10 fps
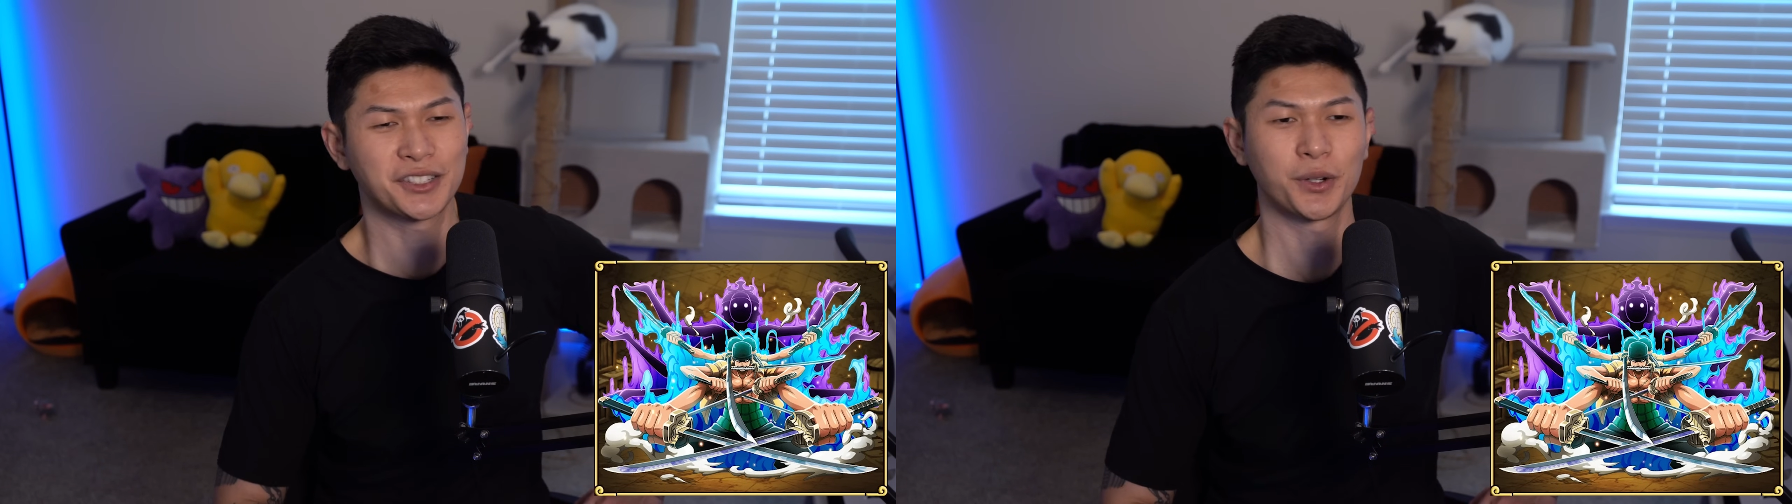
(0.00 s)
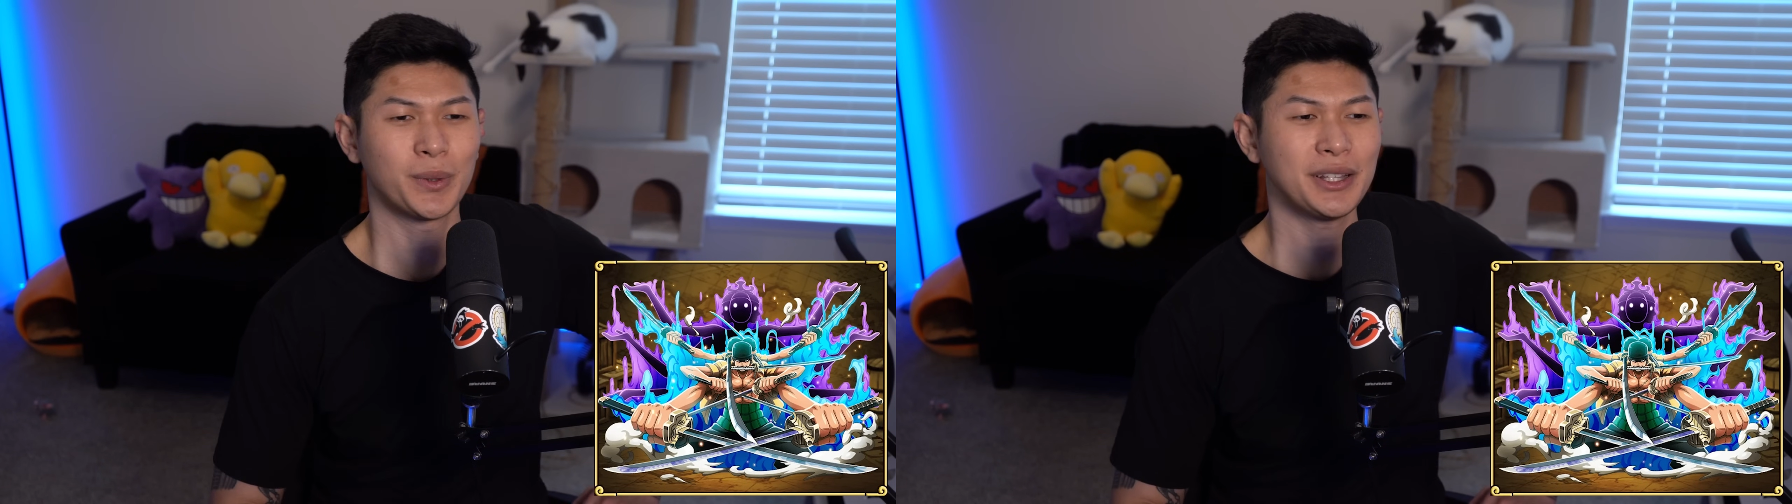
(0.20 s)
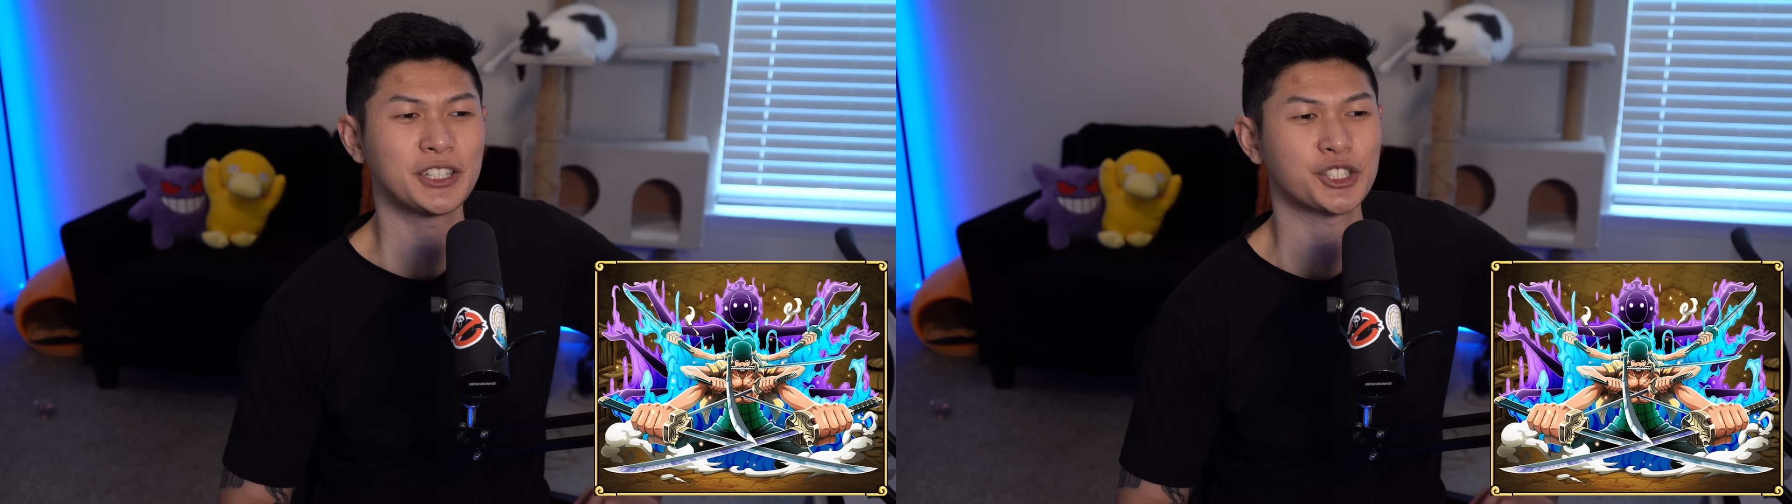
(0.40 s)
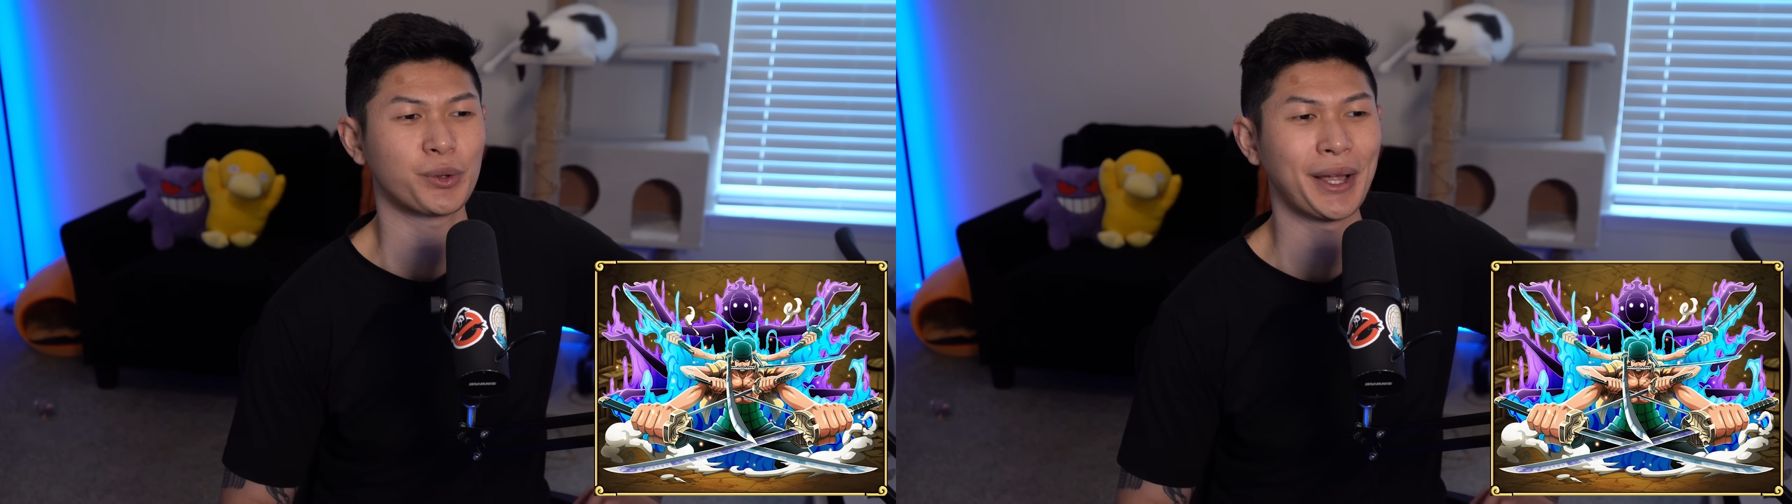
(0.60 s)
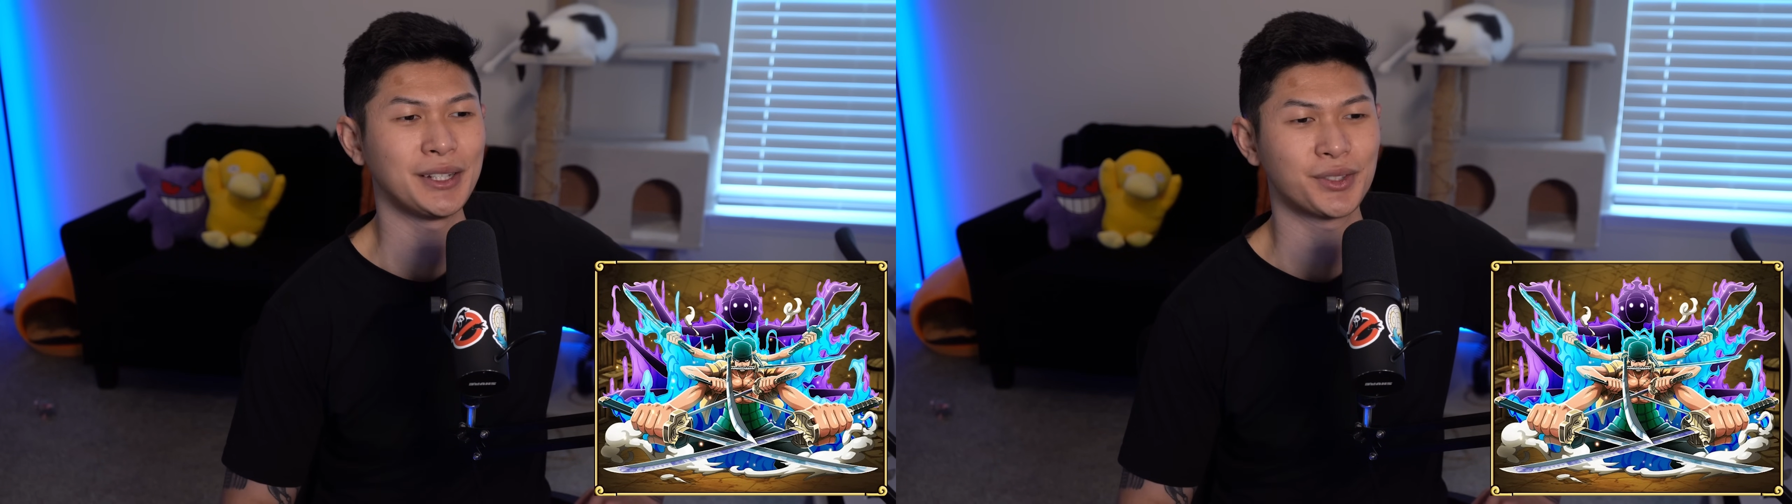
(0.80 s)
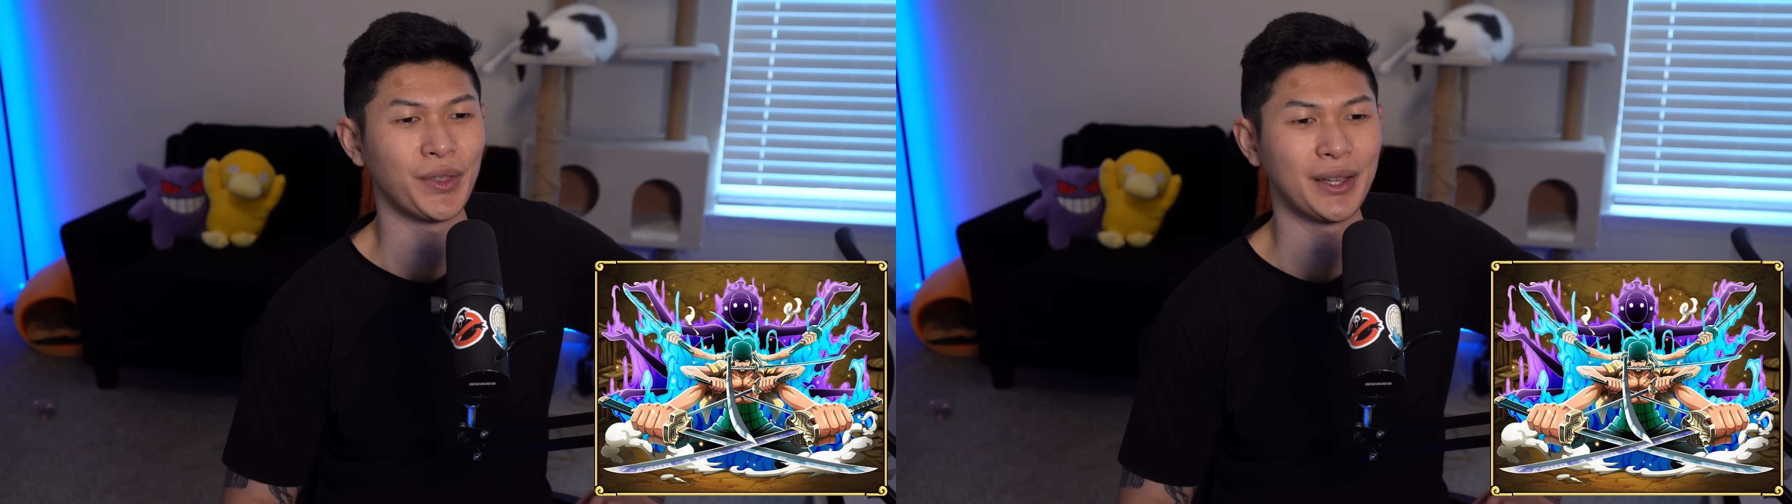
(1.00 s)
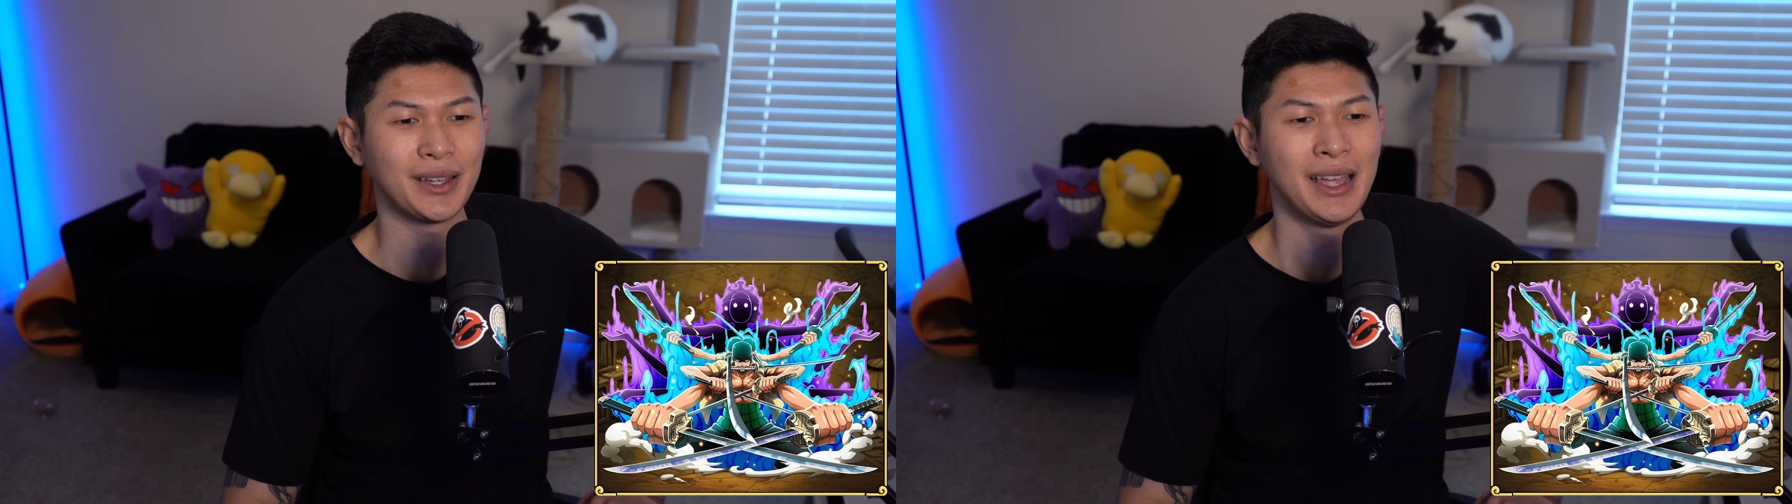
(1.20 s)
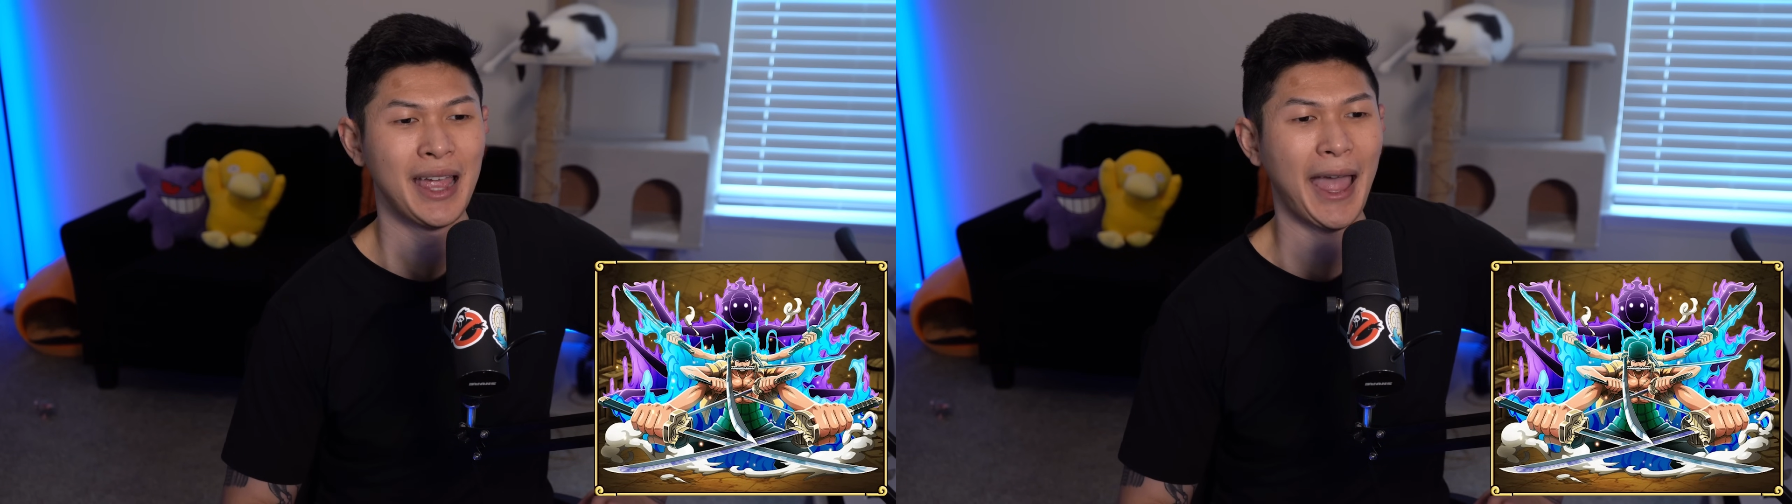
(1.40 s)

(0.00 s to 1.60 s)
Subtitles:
It's a really strange thing,